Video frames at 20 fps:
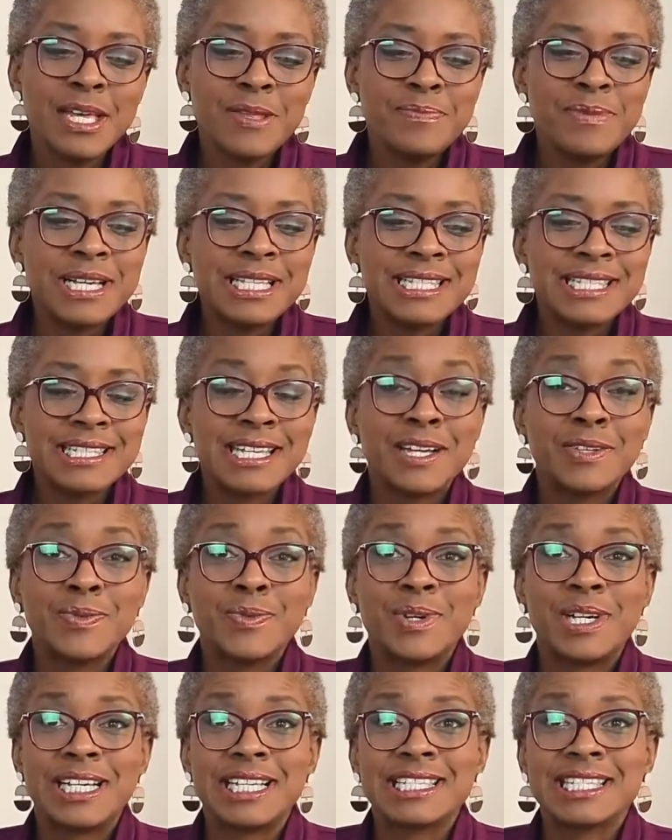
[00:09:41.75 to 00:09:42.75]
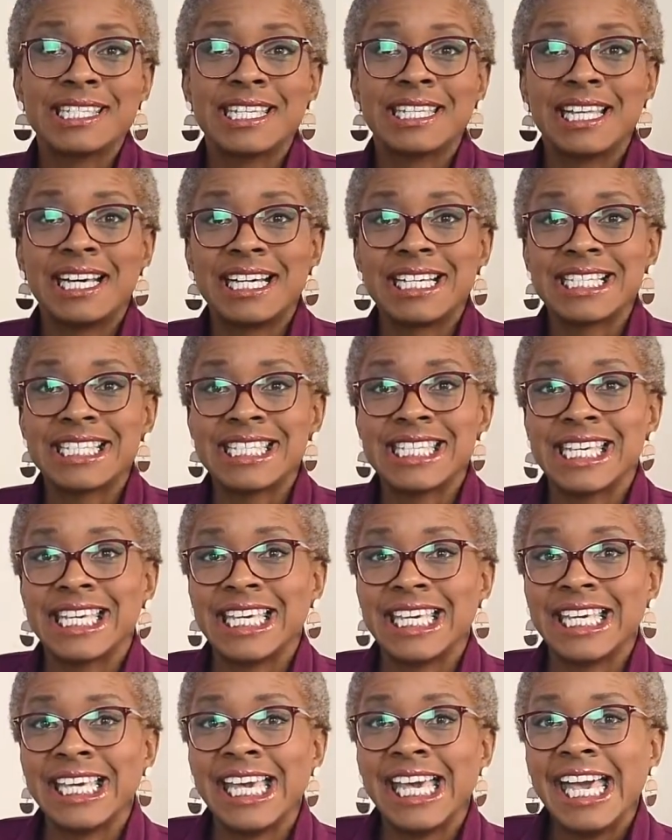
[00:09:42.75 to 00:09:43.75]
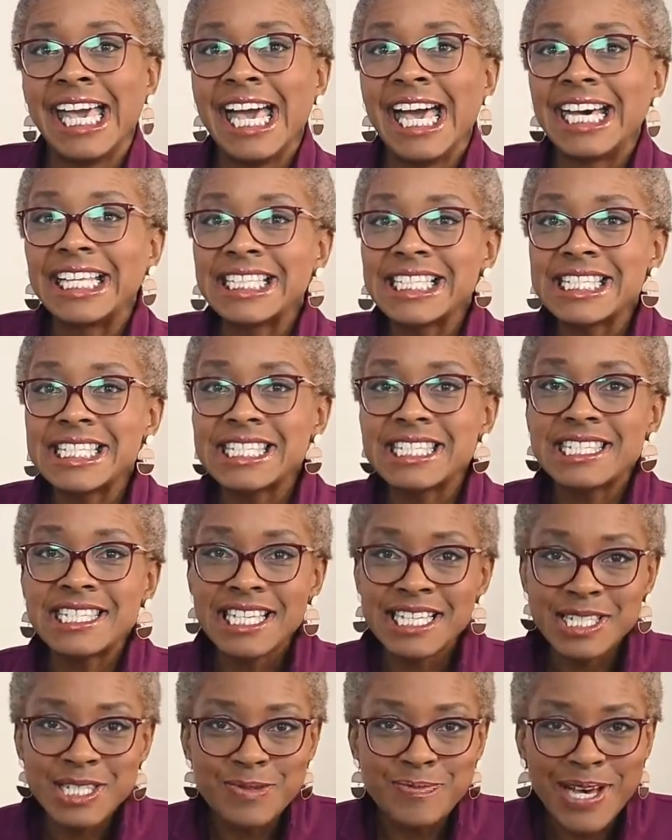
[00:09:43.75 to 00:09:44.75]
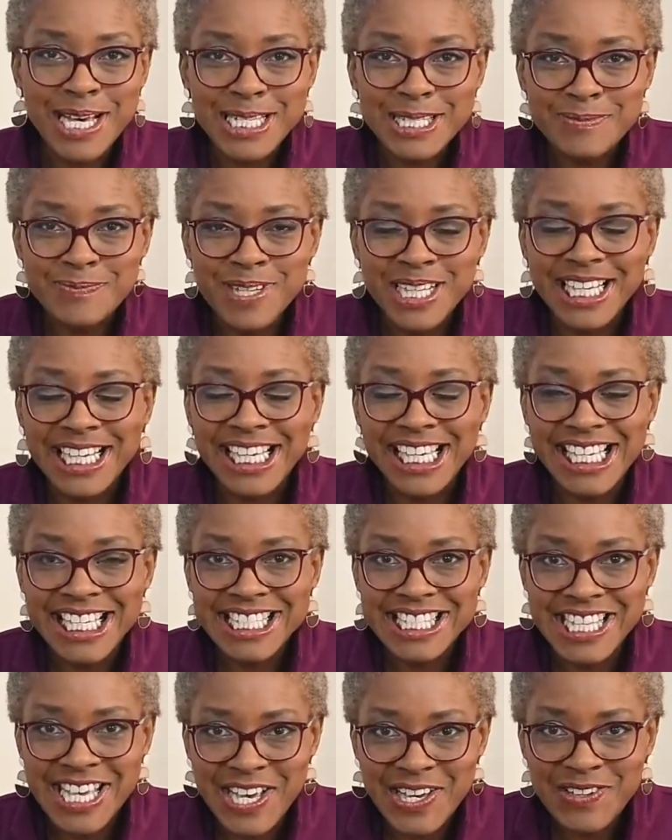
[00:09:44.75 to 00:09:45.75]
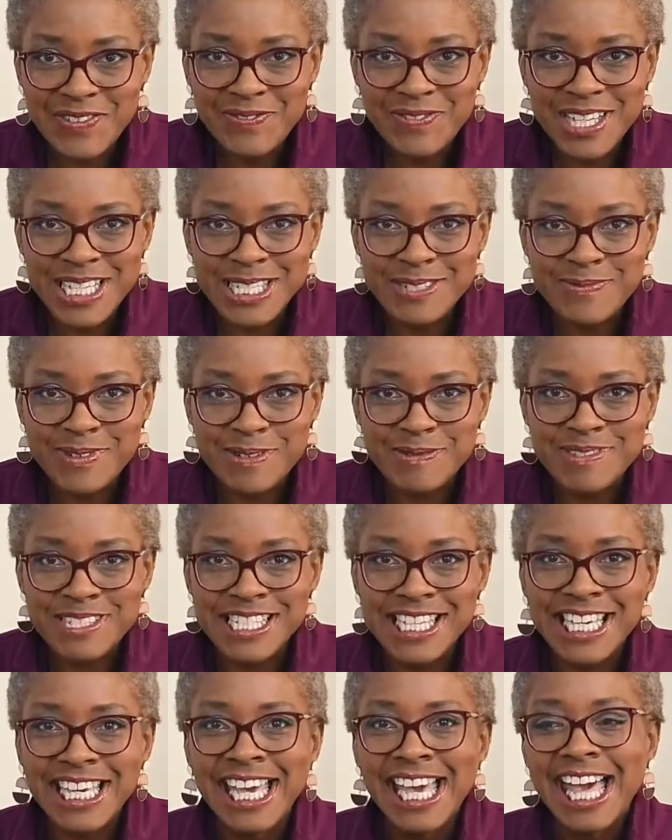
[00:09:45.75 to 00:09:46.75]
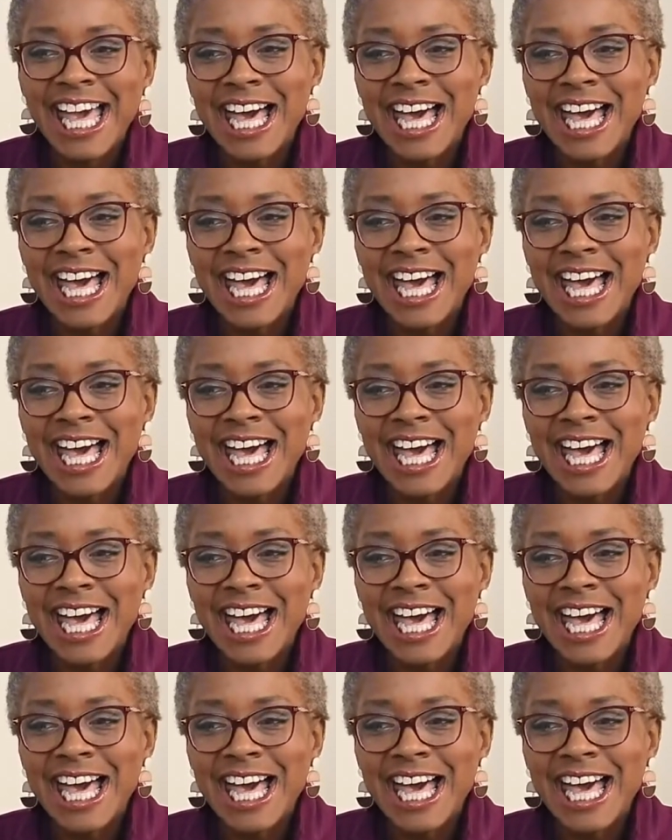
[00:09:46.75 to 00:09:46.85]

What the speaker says: My son works in IT and is just about to buy his own first property,